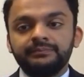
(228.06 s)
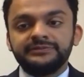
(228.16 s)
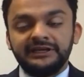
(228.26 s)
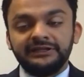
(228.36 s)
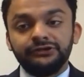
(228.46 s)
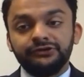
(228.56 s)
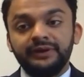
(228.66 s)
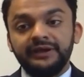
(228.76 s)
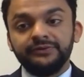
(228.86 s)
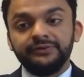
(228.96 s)
cellular
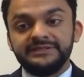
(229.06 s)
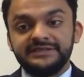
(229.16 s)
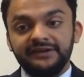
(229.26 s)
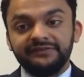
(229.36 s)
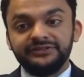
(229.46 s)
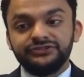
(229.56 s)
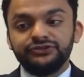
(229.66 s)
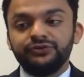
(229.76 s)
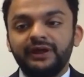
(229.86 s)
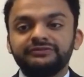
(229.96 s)
radio inside of it, so
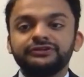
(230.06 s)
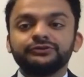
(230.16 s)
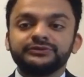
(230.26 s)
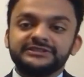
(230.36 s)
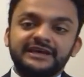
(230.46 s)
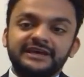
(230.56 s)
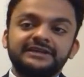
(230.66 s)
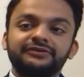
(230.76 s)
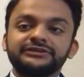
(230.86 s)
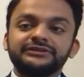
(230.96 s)
you don't have to deal with the
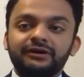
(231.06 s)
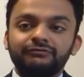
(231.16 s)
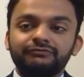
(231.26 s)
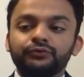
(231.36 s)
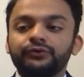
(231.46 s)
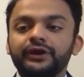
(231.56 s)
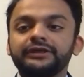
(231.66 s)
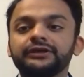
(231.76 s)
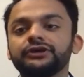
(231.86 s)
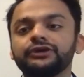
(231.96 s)
secondary cell phone or
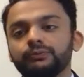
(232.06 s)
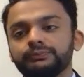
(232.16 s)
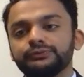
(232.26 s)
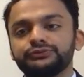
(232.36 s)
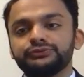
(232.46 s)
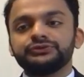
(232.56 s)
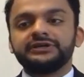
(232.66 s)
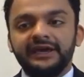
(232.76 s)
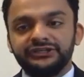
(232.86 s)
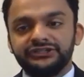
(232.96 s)
any Bluetooth
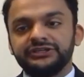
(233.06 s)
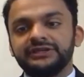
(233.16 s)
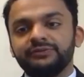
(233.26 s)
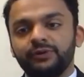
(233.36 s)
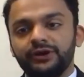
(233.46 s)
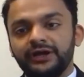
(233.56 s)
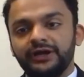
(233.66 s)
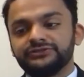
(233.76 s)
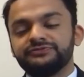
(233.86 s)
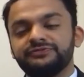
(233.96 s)
connection and
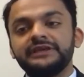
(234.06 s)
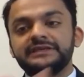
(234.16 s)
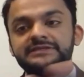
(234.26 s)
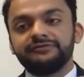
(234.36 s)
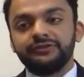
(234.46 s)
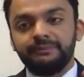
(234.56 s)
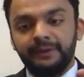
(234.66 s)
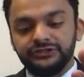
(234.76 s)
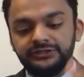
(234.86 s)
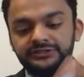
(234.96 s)
whatnot. So it's very easy for the
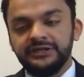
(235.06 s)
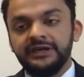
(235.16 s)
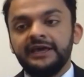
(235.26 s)
patient.